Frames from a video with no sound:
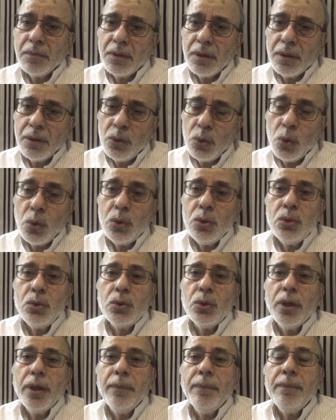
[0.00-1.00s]
known to
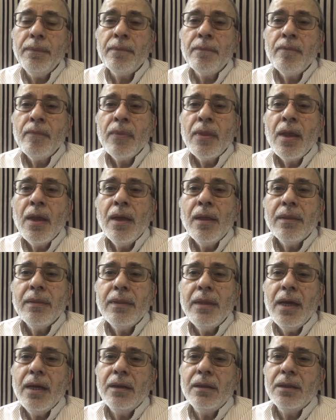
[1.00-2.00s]
him,
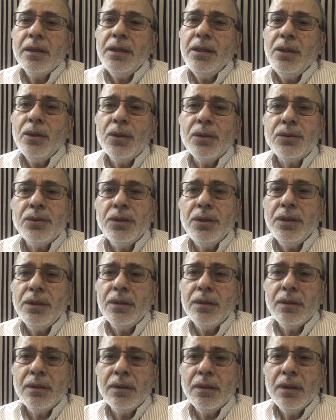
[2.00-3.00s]
then he or she
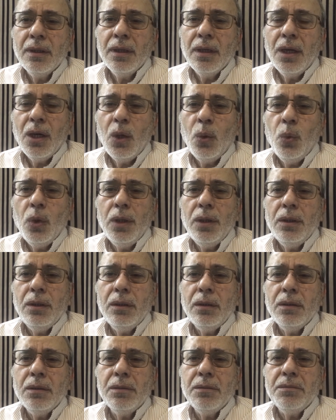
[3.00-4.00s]
will
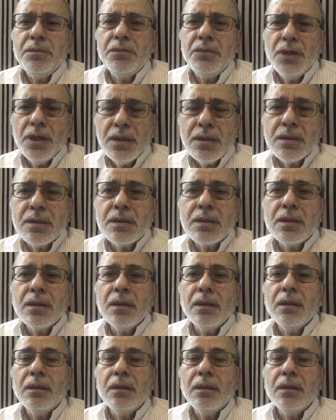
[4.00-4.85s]
just